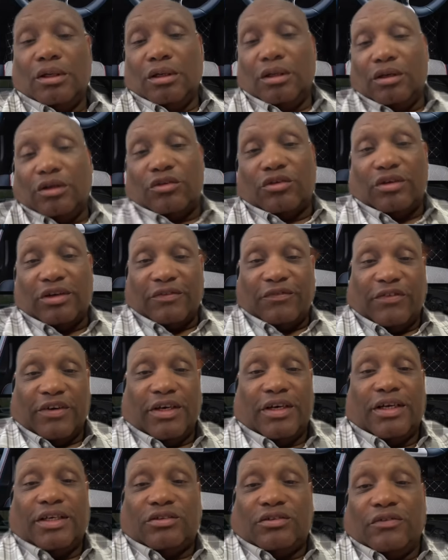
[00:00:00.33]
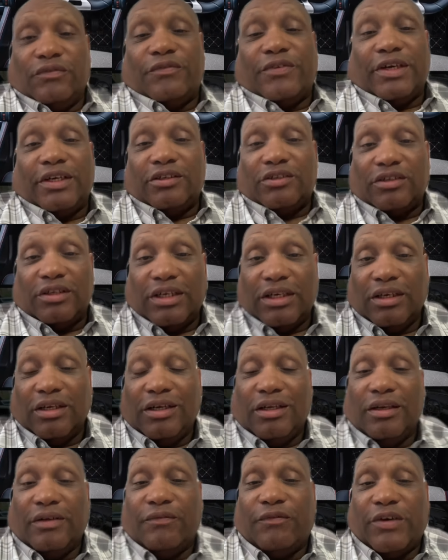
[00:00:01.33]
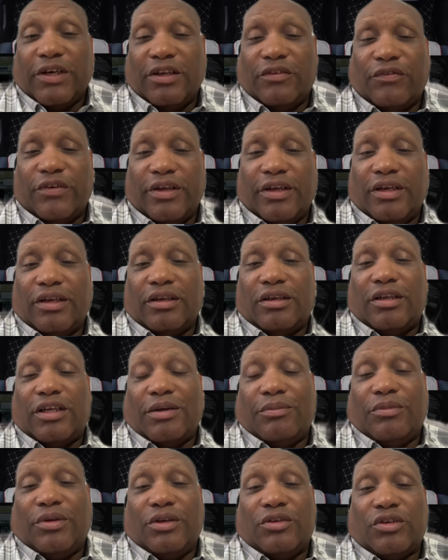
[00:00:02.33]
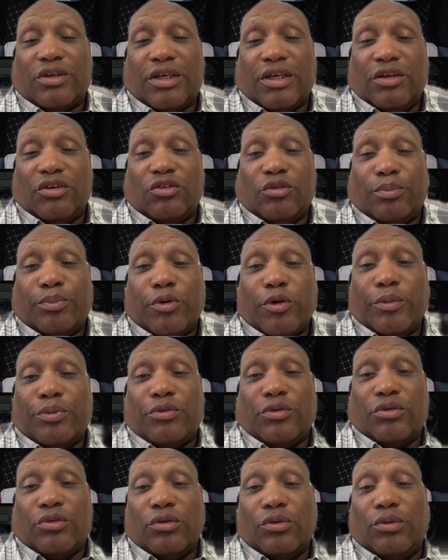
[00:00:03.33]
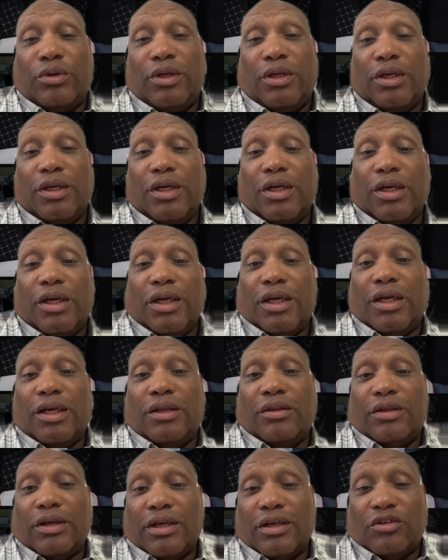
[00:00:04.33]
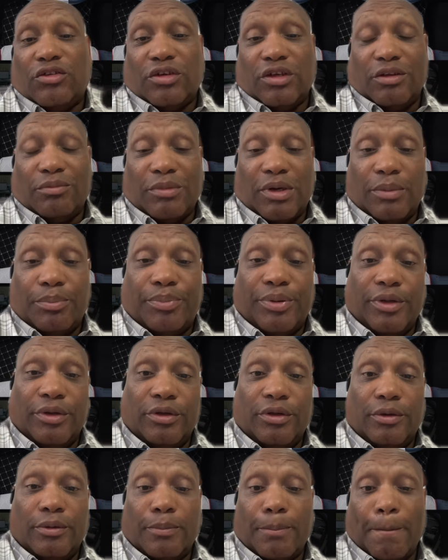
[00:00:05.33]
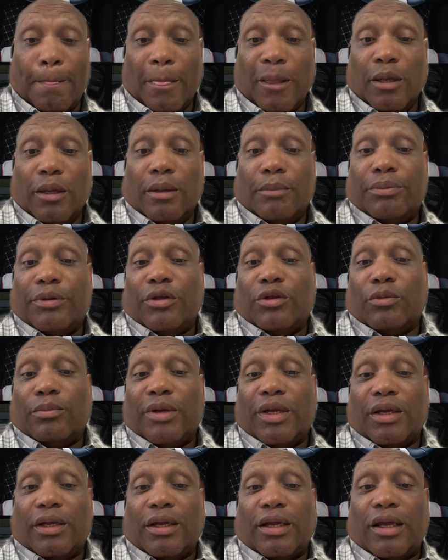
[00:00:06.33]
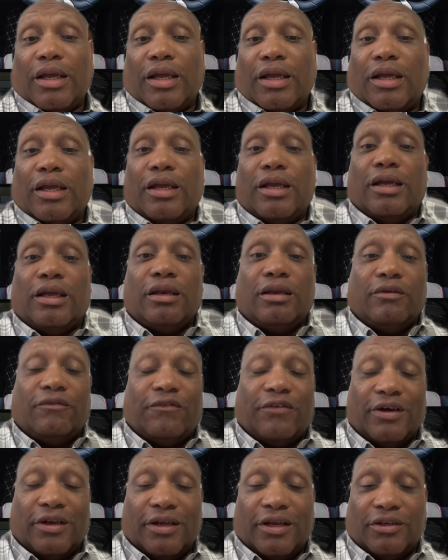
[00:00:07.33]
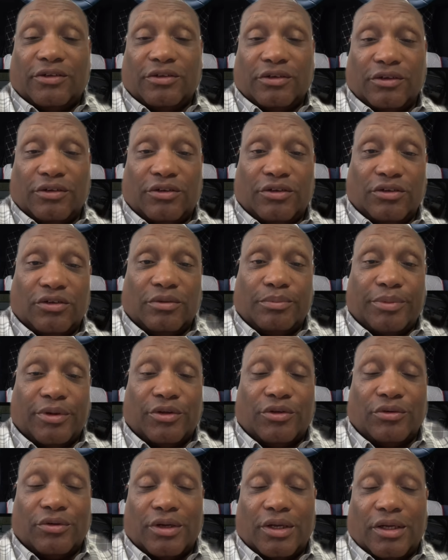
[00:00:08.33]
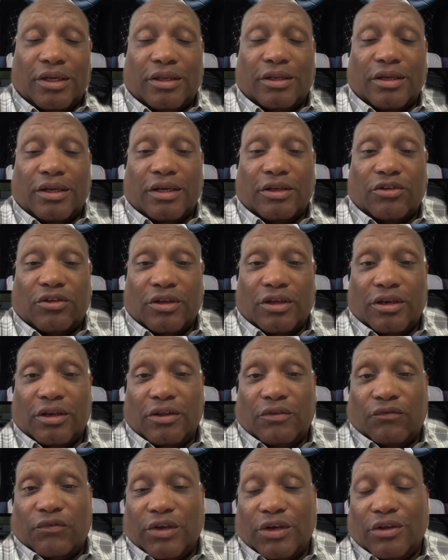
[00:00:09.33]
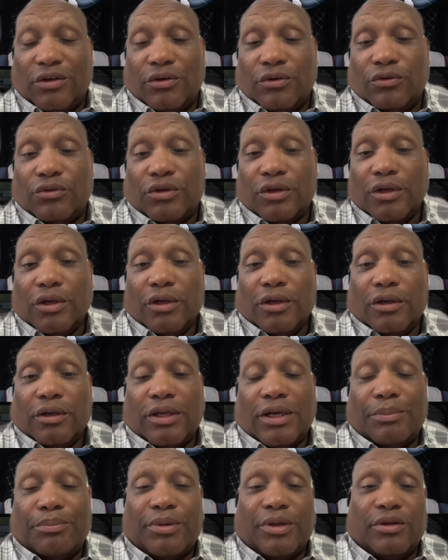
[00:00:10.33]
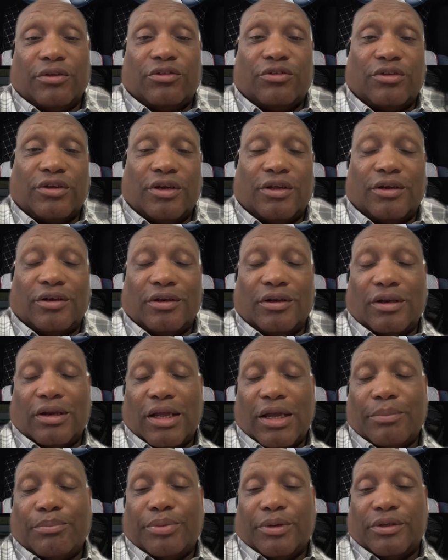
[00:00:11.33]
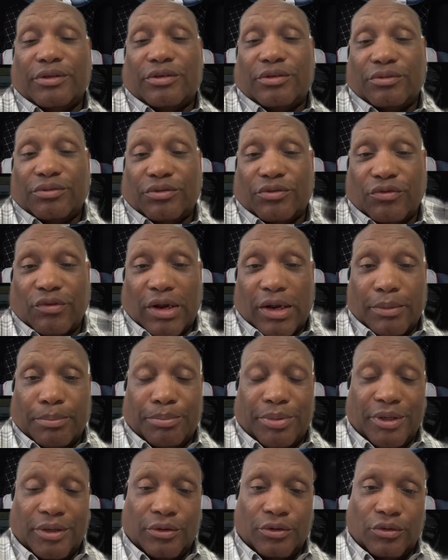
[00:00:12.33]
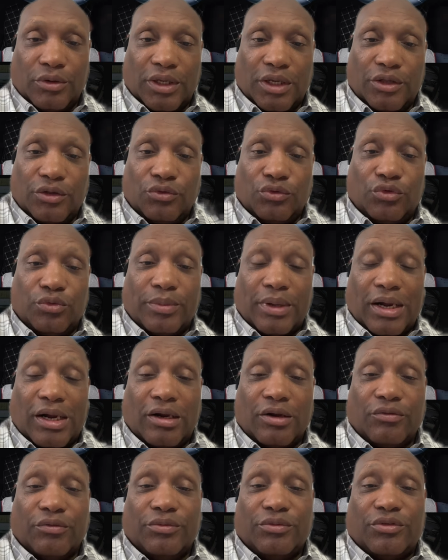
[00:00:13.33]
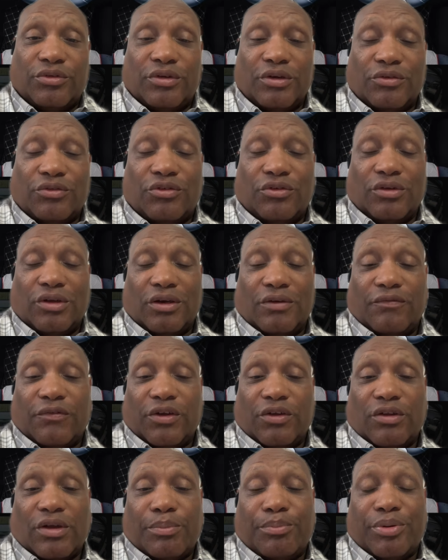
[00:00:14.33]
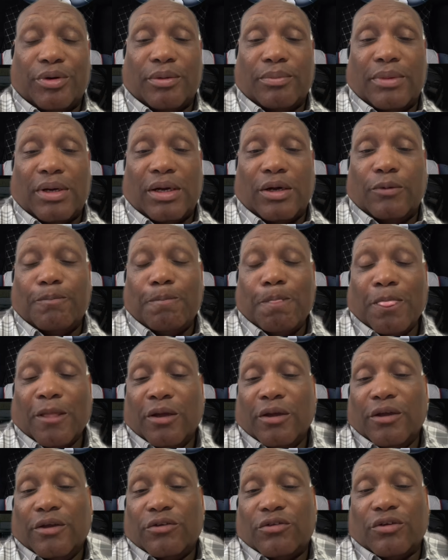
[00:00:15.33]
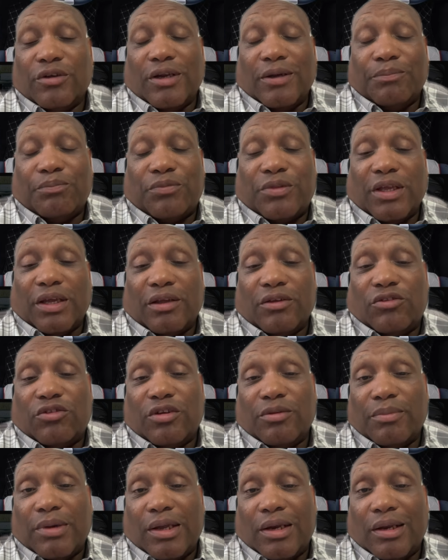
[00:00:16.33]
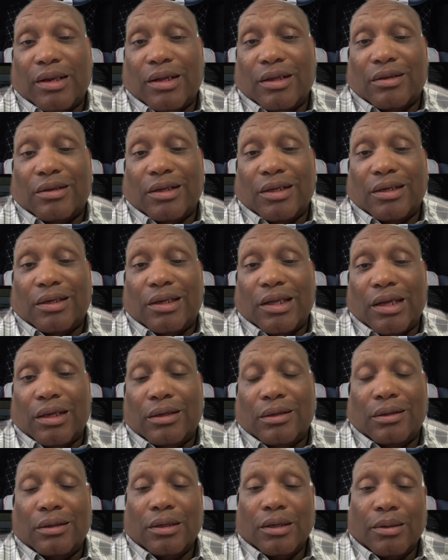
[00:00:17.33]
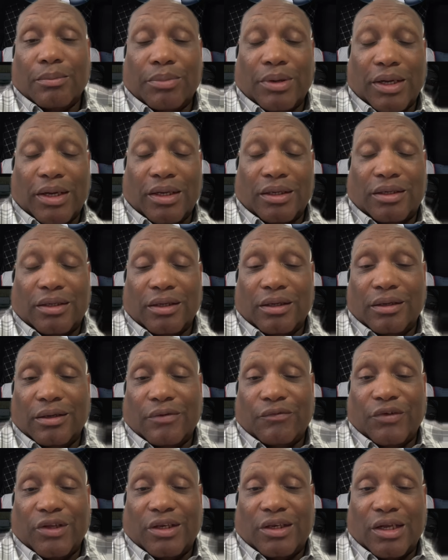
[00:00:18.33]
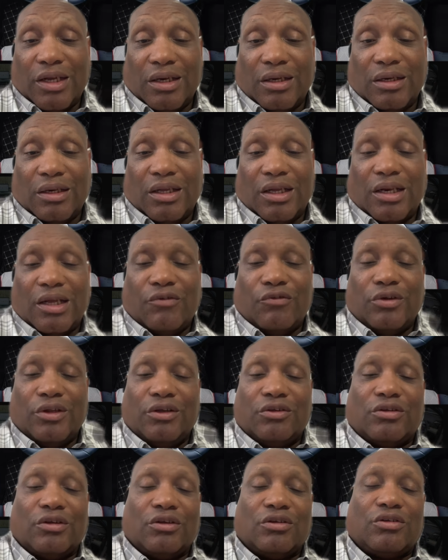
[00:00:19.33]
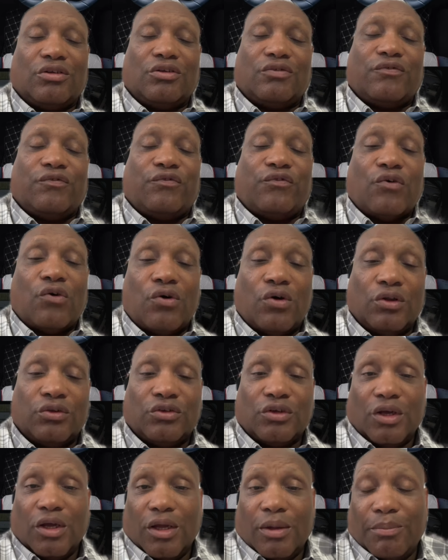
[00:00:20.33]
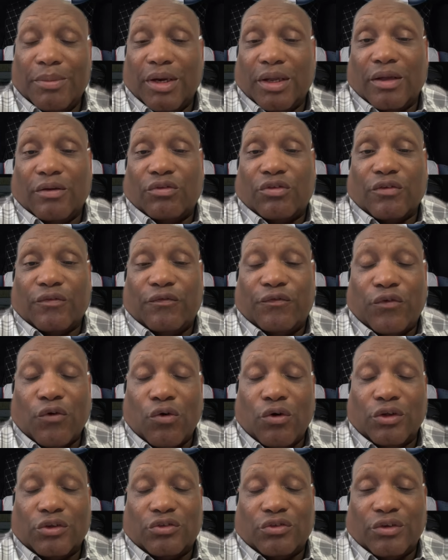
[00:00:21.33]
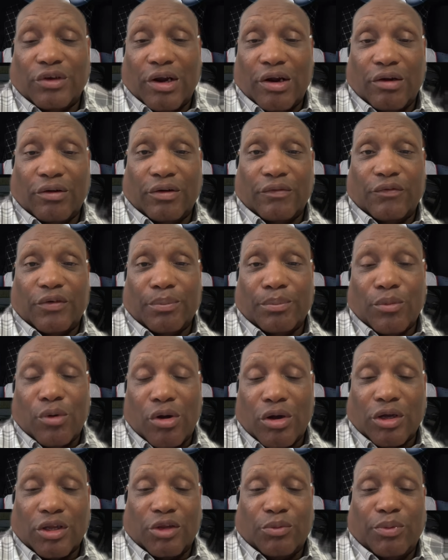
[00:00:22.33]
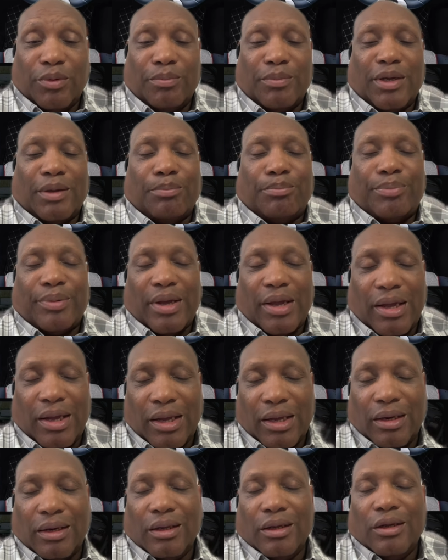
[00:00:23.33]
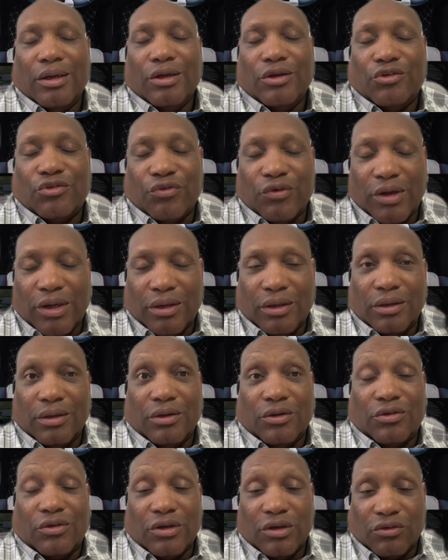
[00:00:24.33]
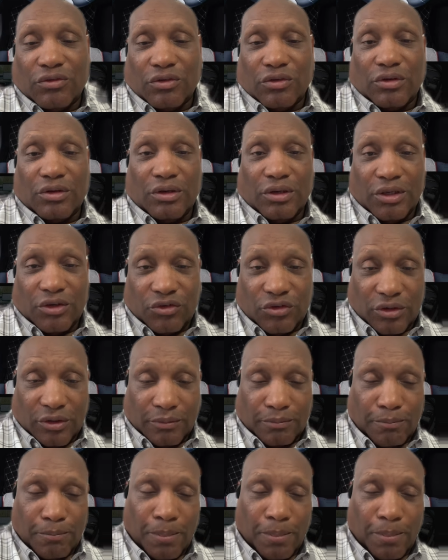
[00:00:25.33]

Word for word: It's not financial advice, not legal advice for entertainment educational purposes only. Anything I say is my opinion. Please don't make any financial decision based on anything I say in these videos. That being said, hit the like button, subscribe button, all that YouTube algorithm stuff so you get the videos I put them out. So you I'm thinking, see I'm analyzing that data. But like I tell every day, the day they release us is false. Many give us a false narrative of the markets. We can make bad trading decisions. Listen,